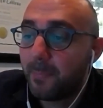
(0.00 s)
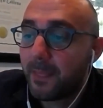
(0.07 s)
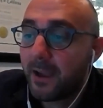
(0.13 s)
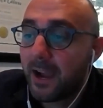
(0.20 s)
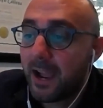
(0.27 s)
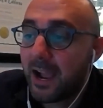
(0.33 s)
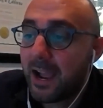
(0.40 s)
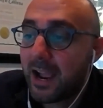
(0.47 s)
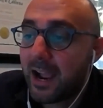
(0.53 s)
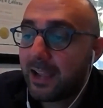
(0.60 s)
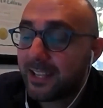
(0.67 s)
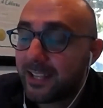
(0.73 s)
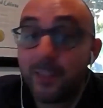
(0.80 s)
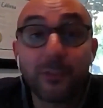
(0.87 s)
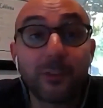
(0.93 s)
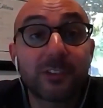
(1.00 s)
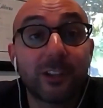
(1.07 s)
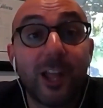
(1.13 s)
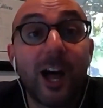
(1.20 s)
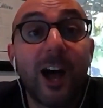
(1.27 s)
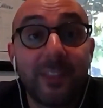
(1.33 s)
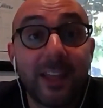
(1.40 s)
I say that there's a
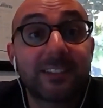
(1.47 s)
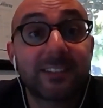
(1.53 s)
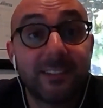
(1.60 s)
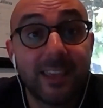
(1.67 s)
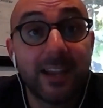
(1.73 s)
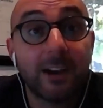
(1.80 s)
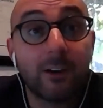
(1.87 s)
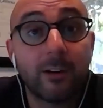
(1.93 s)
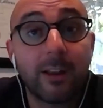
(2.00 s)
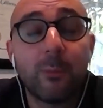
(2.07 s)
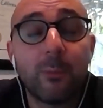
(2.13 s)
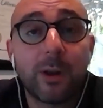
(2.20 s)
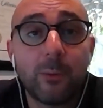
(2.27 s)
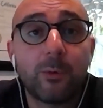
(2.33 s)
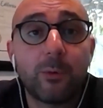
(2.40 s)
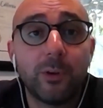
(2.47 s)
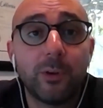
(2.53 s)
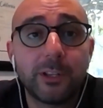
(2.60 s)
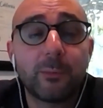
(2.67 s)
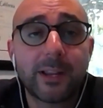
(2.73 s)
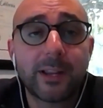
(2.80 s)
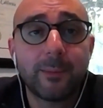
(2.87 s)
lot that's there. And what I would
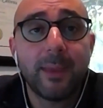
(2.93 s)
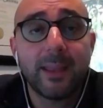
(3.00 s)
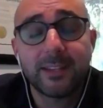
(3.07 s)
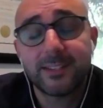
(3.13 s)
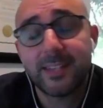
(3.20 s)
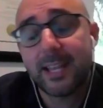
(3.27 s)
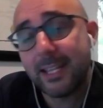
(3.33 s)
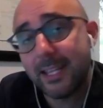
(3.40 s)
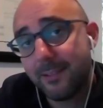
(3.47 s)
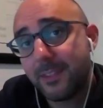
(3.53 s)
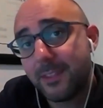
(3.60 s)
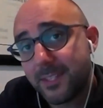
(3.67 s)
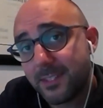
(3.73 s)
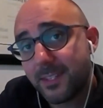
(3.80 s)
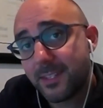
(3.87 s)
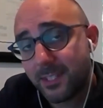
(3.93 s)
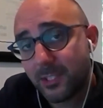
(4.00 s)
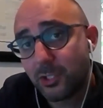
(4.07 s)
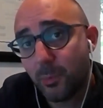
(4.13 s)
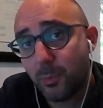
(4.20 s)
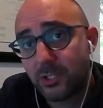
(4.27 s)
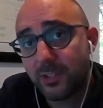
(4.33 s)
really recommend is that if this is a
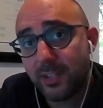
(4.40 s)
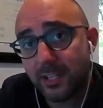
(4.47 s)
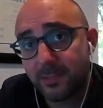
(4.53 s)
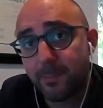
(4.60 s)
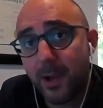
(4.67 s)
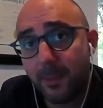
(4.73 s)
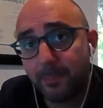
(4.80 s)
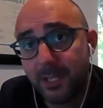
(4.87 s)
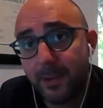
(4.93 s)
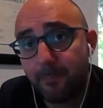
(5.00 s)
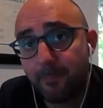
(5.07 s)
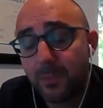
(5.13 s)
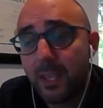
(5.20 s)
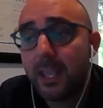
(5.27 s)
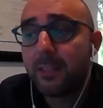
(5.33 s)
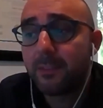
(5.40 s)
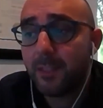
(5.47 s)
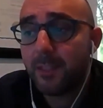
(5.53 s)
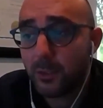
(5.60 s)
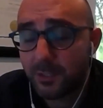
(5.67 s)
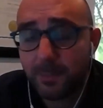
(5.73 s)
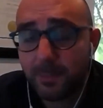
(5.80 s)
situation that has popped up, that
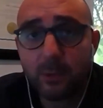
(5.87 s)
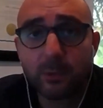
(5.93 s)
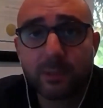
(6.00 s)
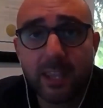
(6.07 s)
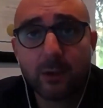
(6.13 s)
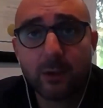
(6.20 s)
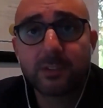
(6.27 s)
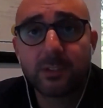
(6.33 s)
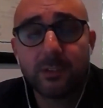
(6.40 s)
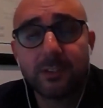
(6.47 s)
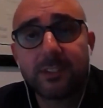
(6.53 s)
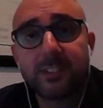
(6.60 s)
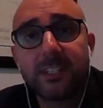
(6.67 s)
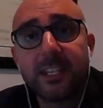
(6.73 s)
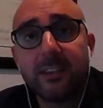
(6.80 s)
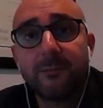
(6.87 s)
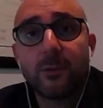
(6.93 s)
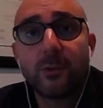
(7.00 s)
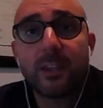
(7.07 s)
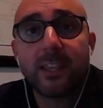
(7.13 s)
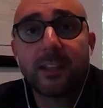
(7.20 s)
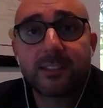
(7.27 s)
you speak with counsel and see if you
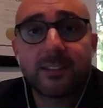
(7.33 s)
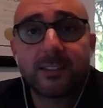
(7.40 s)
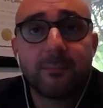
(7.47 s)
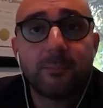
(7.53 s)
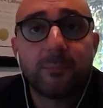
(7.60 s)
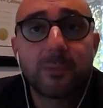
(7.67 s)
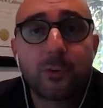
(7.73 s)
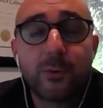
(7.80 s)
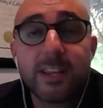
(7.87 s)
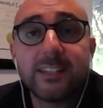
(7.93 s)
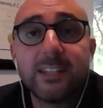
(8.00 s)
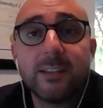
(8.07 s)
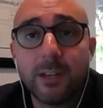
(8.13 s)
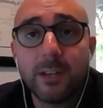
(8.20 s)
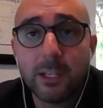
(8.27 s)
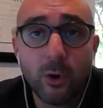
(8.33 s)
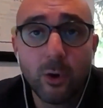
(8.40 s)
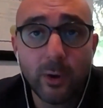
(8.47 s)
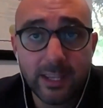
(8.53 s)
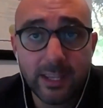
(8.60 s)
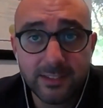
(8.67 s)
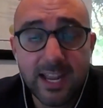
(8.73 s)
can get some creativity
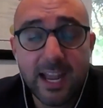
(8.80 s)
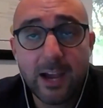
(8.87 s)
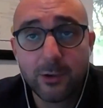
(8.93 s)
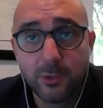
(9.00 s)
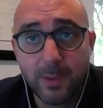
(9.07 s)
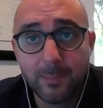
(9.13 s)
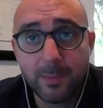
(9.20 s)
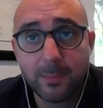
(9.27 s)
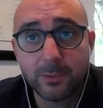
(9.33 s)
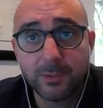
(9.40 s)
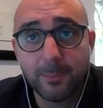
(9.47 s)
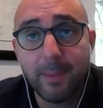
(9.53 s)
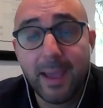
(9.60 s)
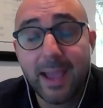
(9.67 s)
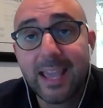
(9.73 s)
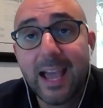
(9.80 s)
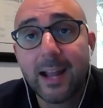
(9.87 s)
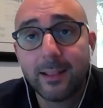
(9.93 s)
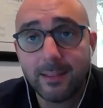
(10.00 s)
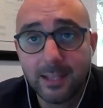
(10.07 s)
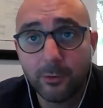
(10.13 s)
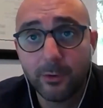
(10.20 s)
going as to how you might be able to back out
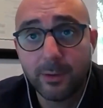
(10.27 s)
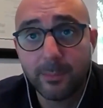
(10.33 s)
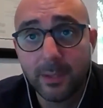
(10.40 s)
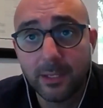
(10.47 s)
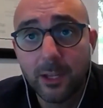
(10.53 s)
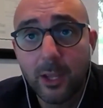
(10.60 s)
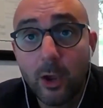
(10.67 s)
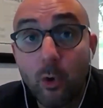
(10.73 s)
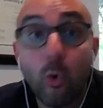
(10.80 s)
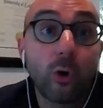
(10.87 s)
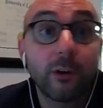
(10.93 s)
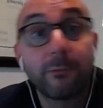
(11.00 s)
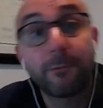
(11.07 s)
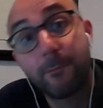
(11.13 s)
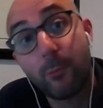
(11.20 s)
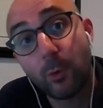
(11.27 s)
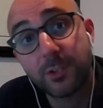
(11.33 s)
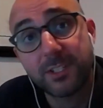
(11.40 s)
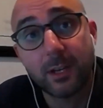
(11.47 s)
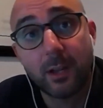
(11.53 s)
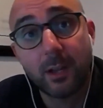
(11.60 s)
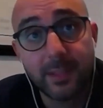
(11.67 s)
of the agreement or
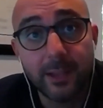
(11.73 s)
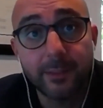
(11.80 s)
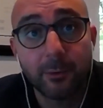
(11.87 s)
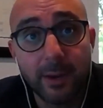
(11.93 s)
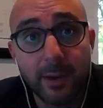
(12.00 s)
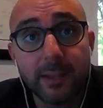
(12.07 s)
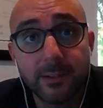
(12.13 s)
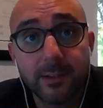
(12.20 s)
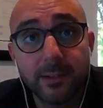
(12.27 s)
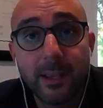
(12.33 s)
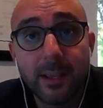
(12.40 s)
enforce it on the other end.